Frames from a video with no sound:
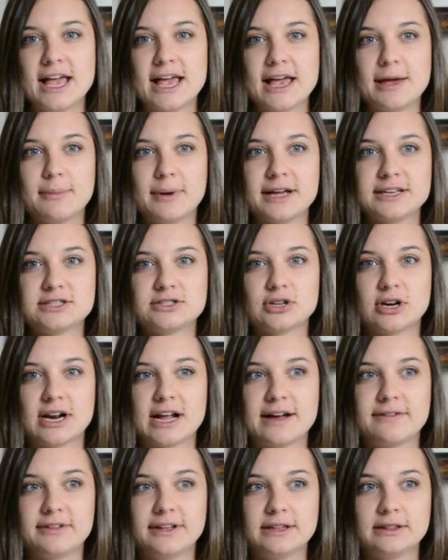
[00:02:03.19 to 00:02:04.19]
it might start
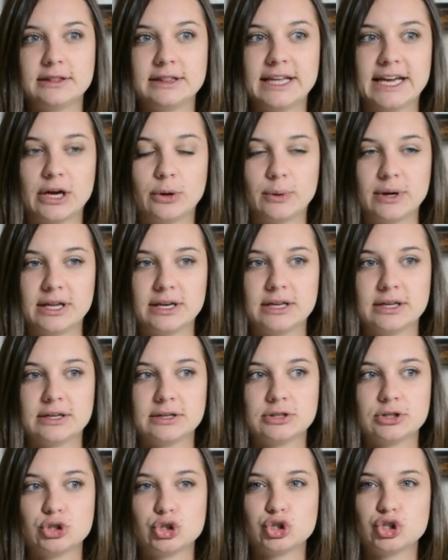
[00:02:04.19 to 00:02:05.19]
have like liquid
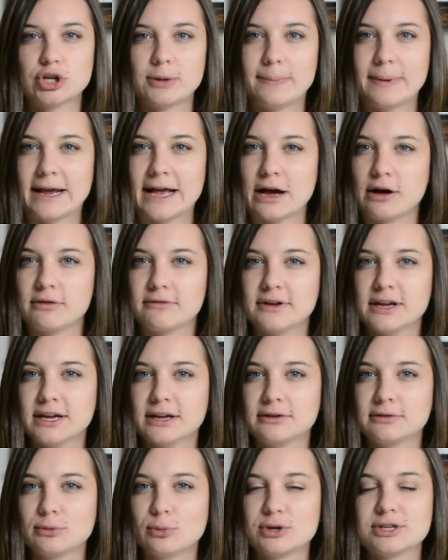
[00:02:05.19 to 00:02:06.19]
dripping out of it,
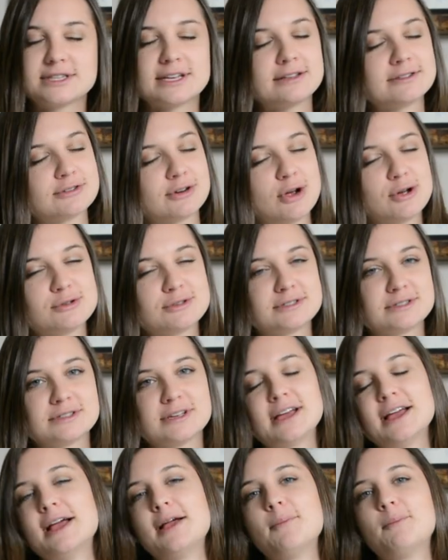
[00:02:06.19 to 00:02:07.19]
which sounds gross.
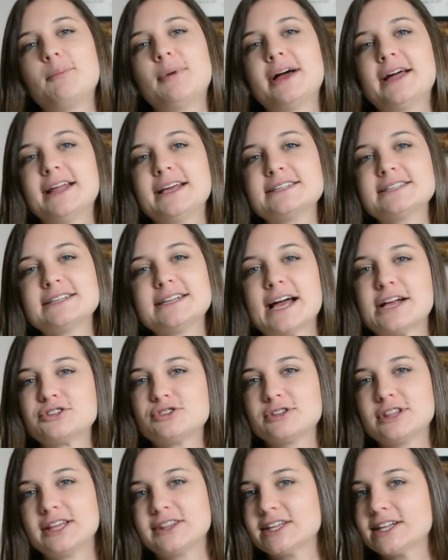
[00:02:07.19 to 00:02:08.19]
But it's a natural
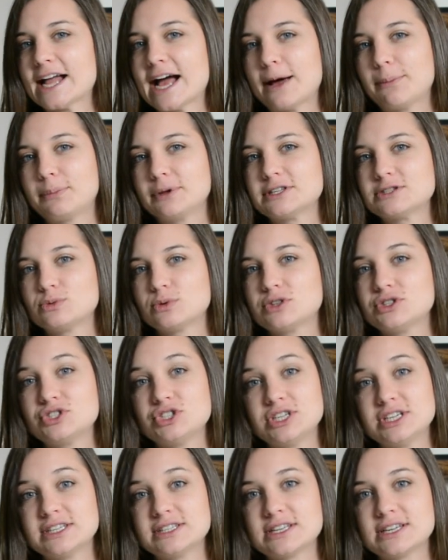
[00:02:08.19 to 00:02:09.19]
thing that happens with
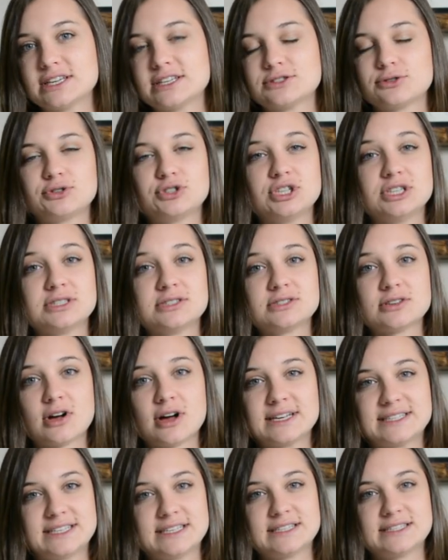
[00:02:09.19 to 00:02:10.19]
cheeses or cheese
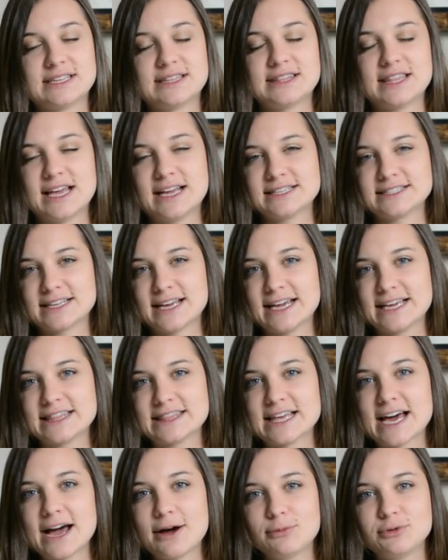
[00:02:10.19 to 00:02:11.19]
sauces and things like
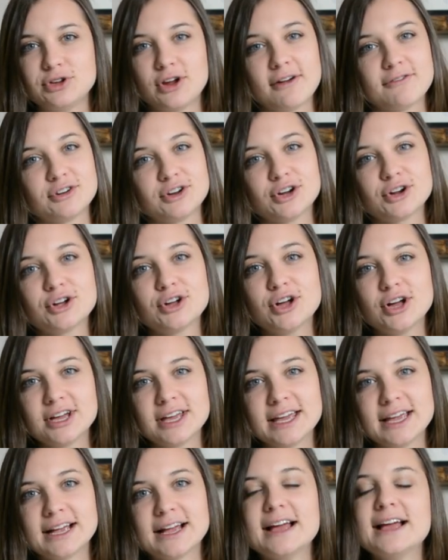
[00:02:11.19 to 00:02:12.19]
that whenever you're
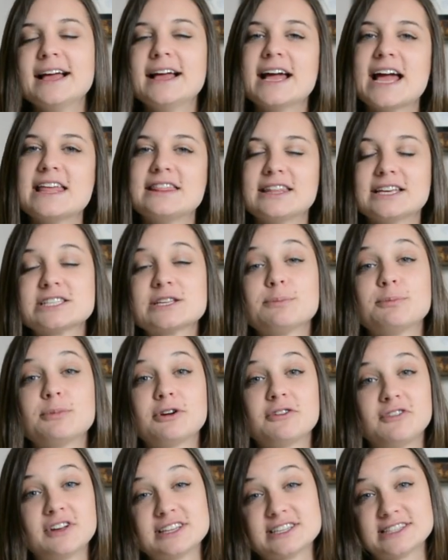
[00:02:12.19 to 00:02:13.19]
cooking, and this
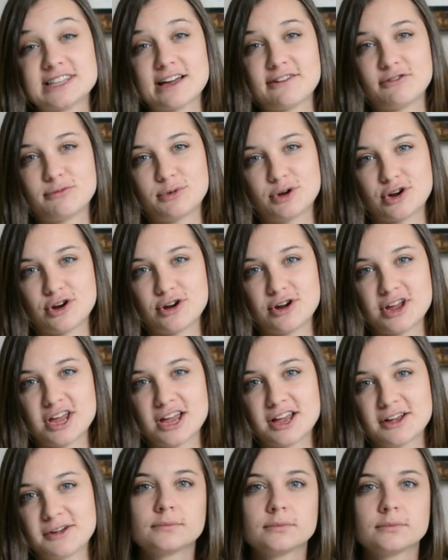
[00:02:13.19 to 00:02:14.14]
prevents that from occurring.